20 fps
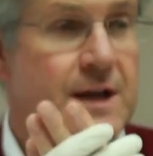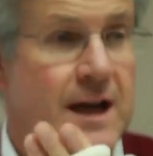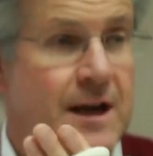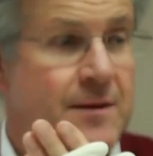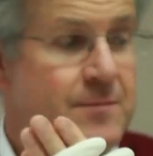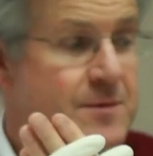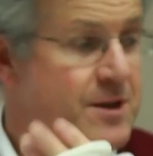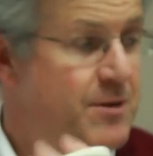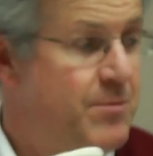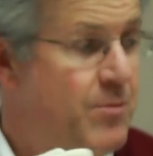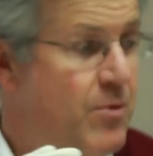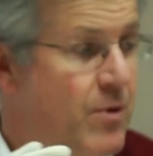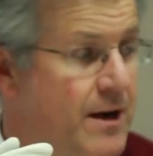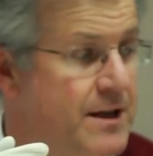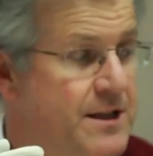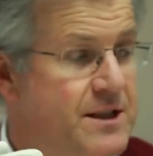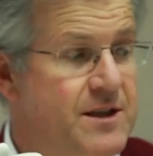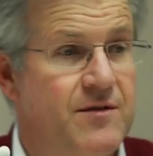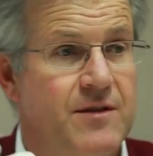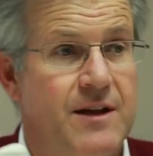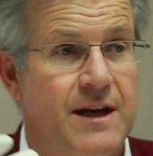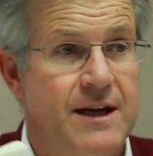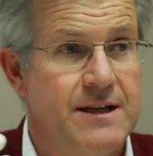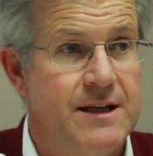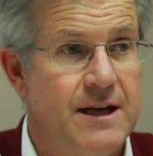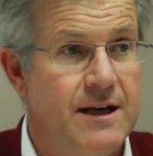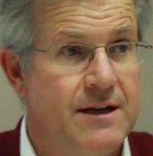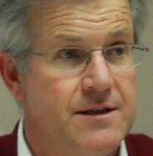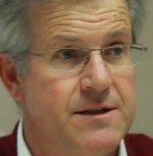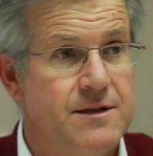times the price of
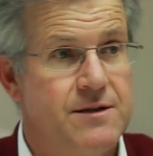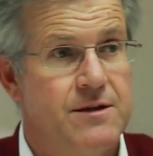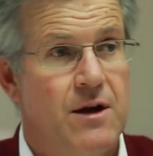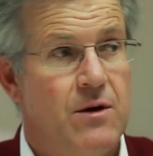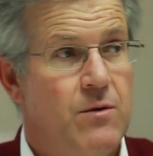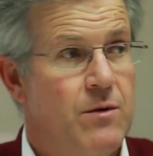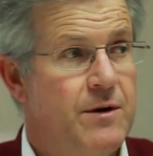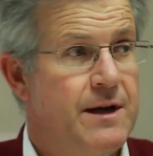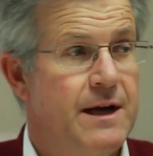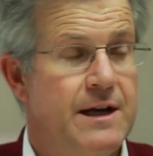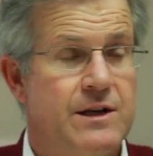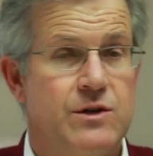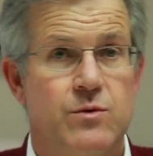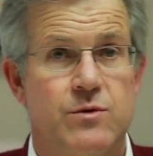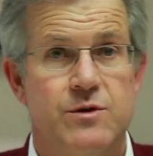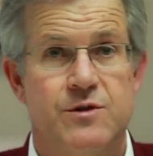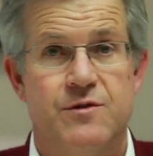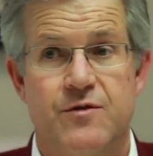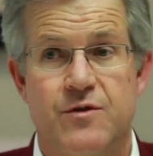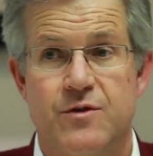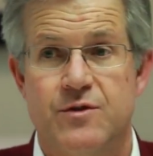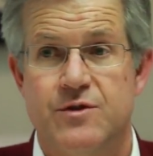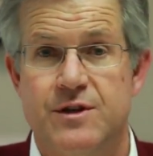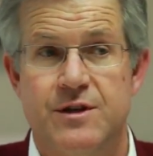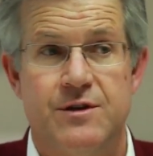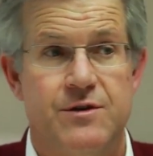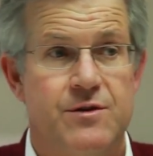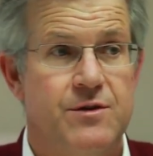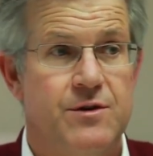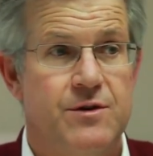latex. When nitrile was first
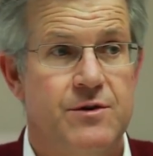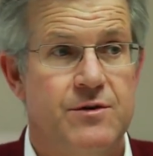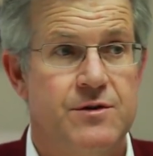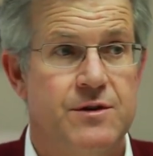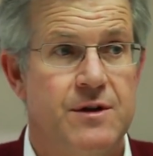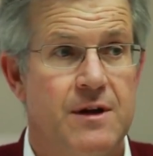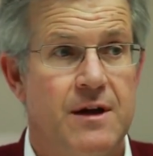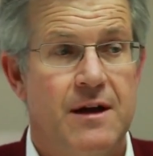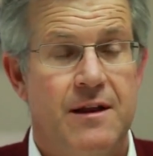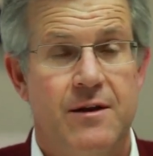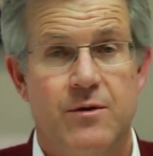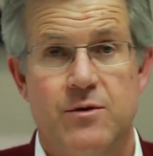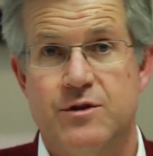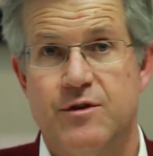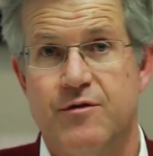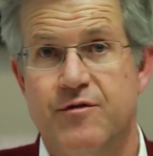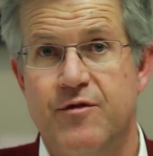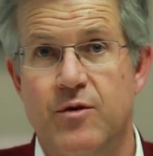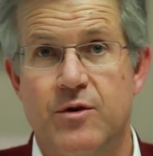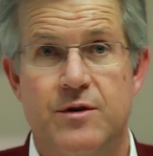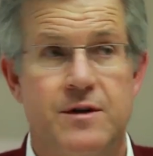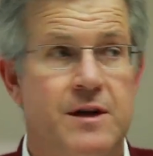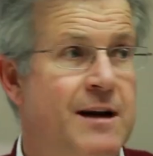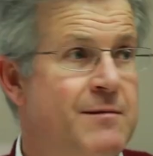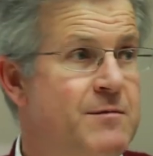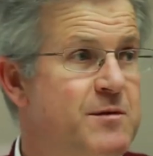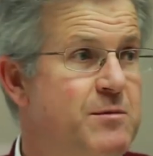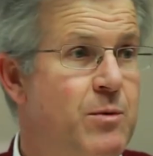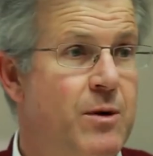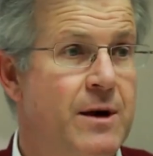introduced, there was a four
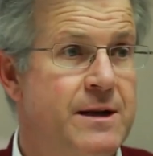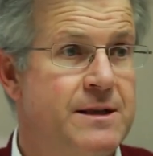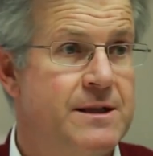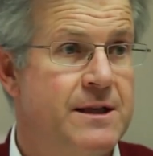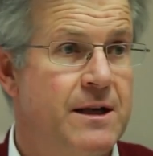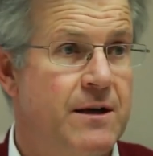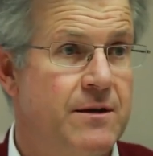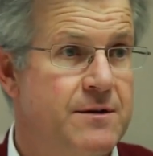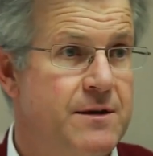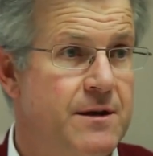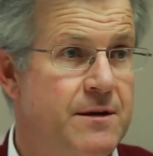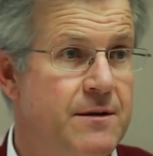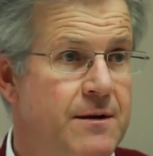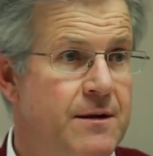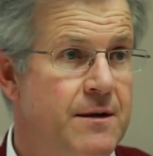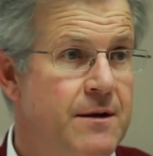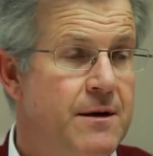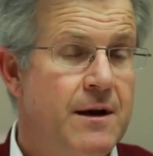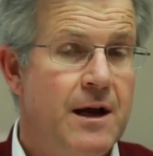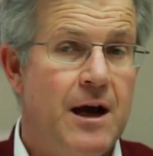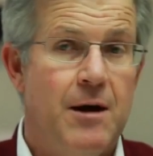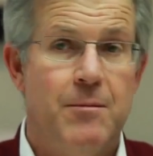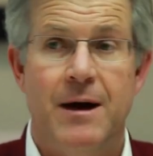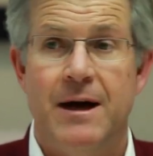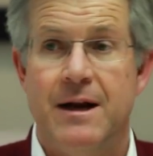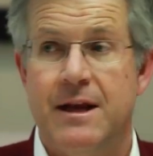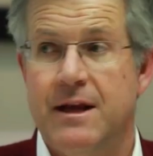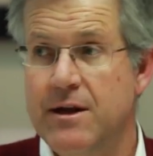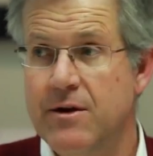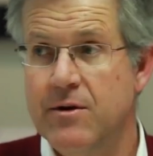times price delta.
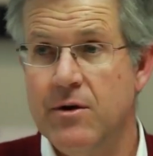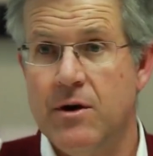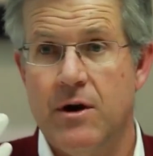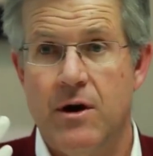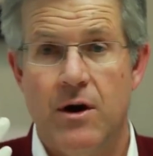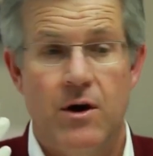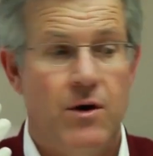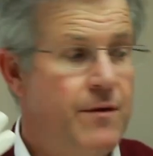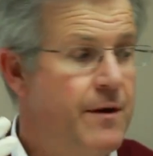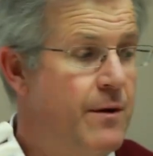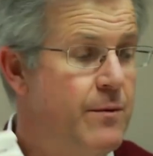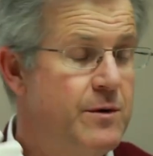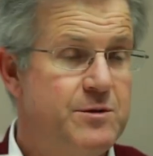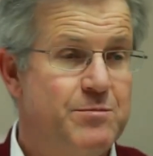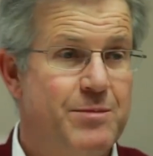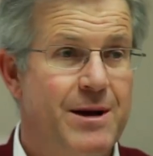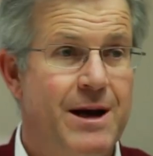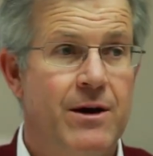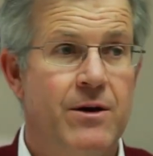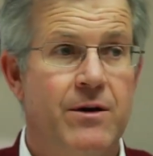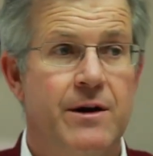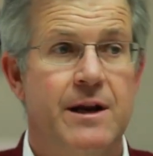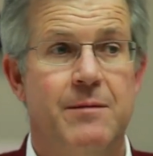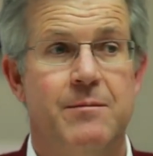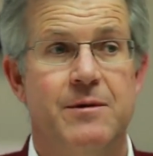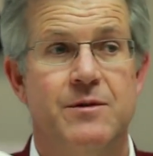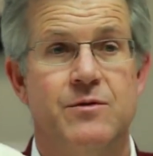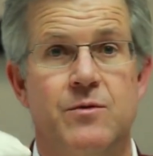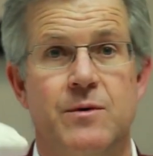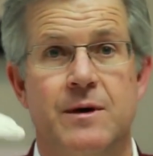About a year ago, there was parity
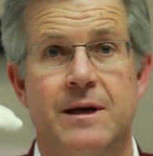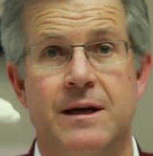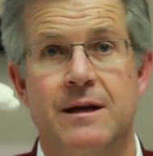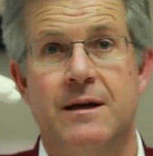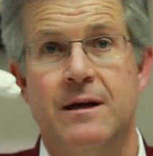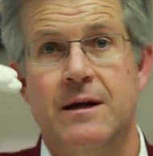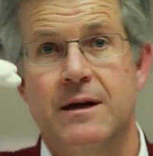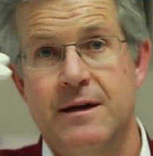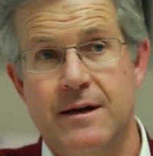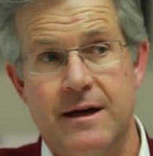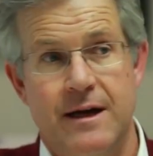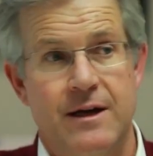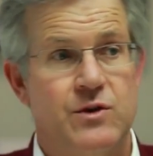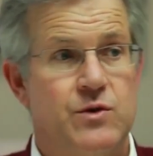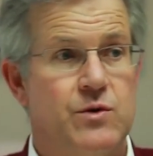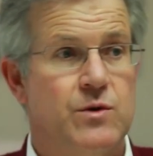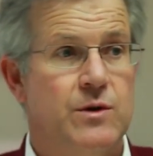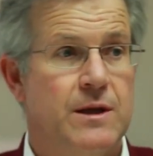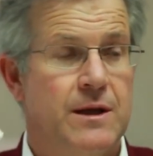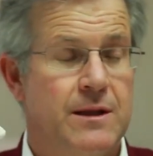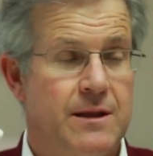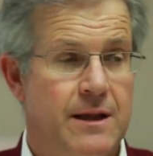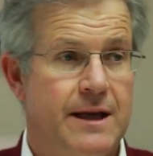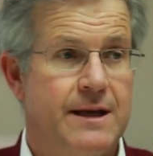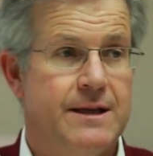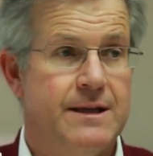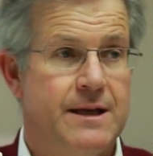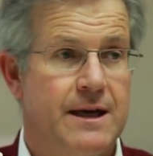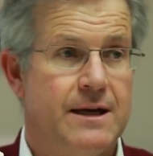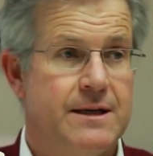between nitrile and
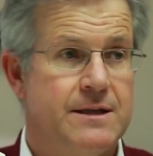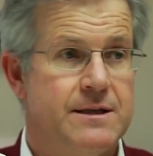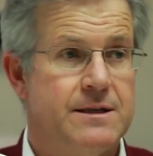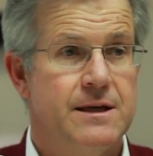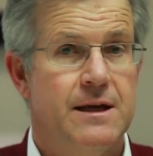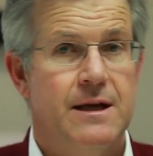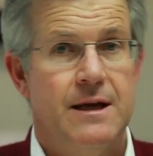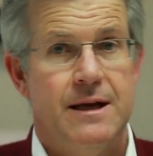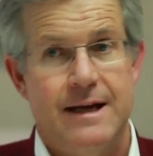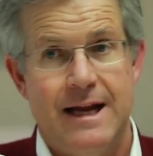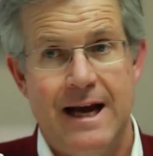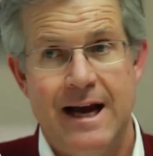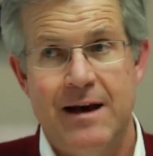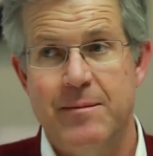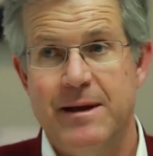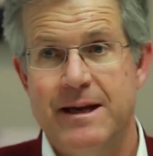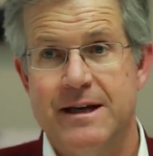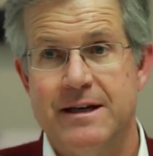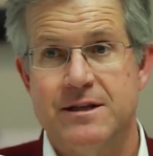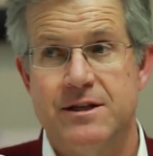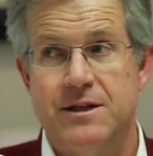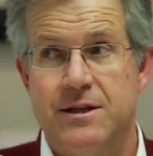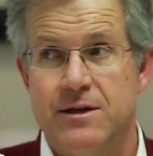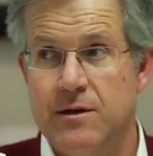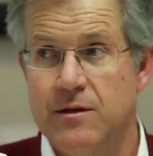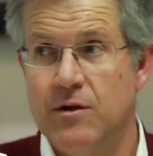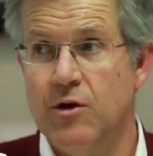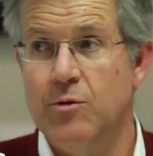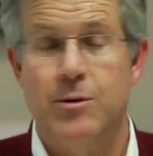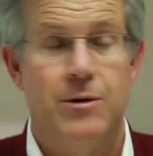latex. Now, because of the
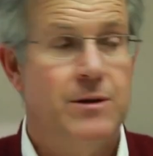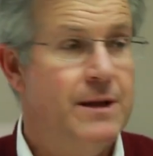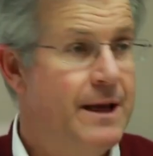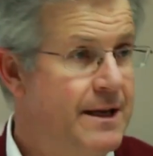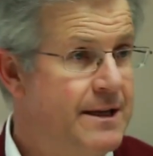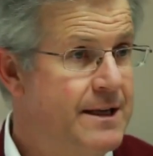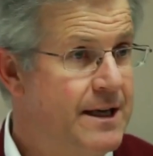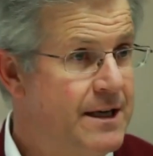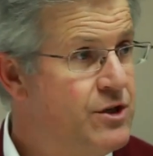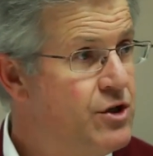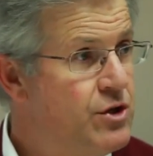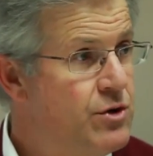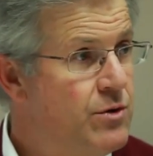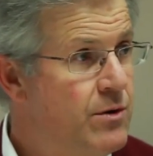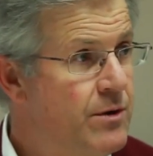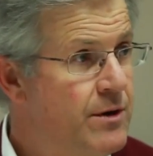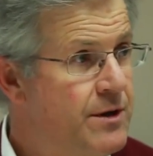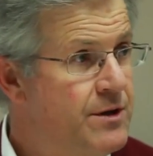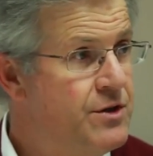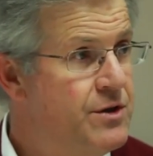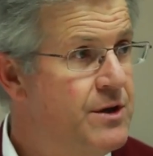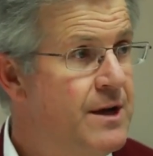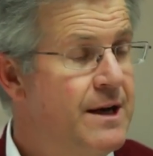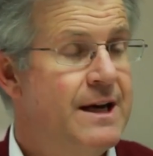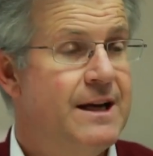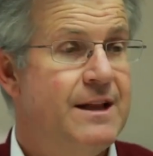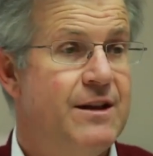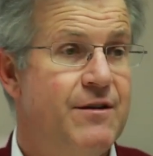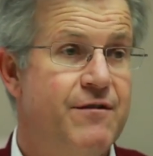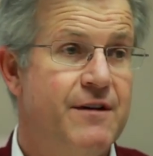global latex shortage
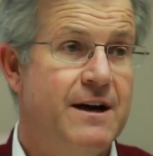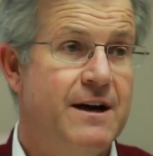and the